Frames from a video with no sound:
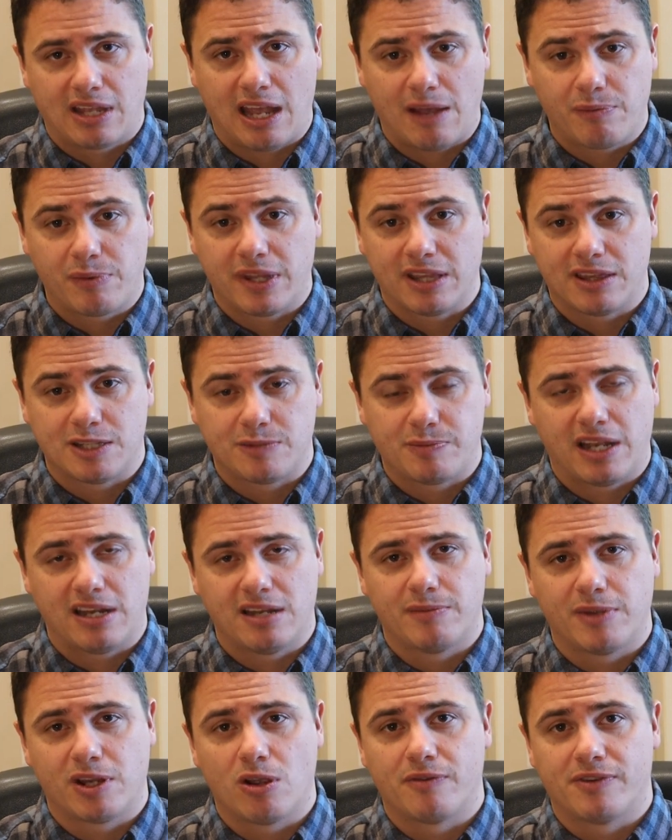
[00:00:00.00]
help get this
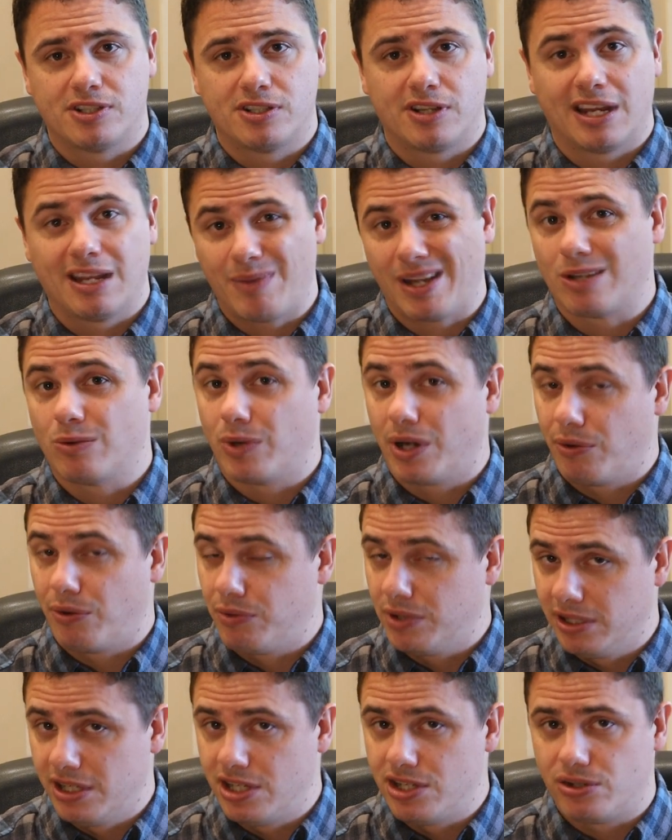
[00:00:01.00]
pandemic over so I can get back to what I
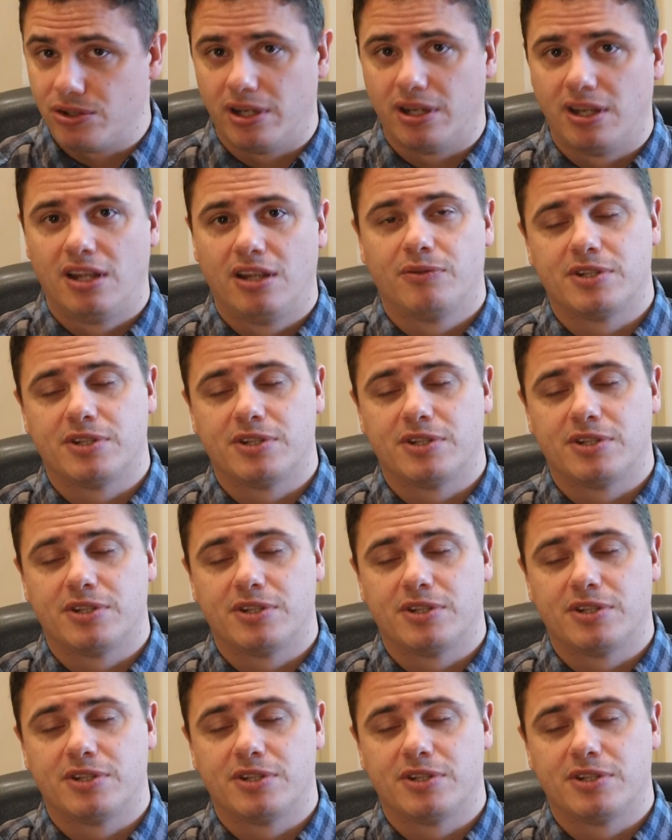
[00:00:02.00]
really enjoy,